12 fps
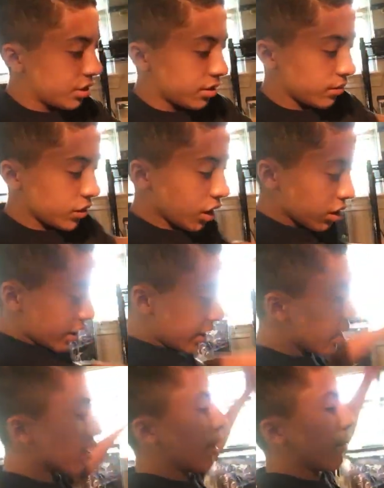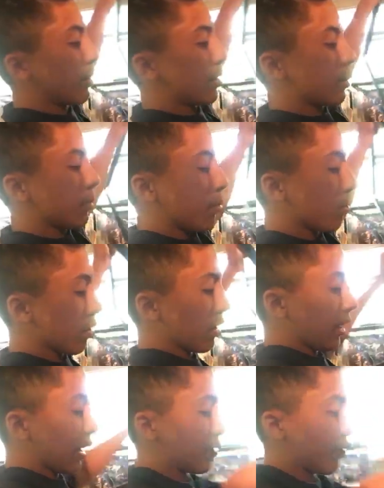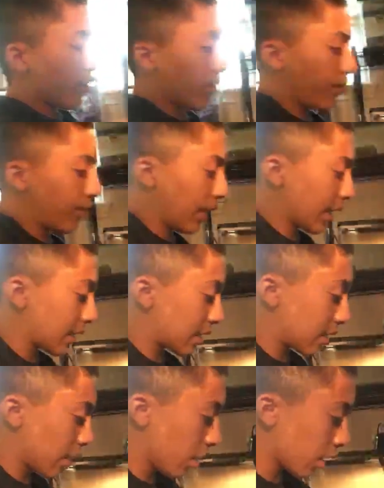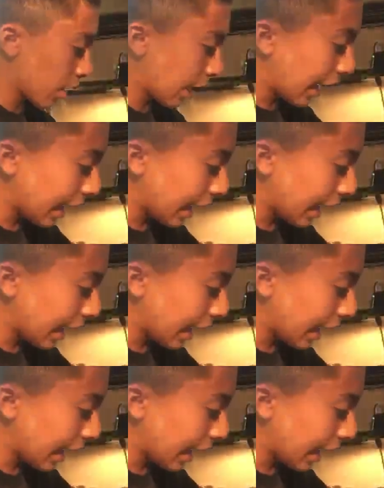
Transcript: just y'all are killing it with the support. Let's fix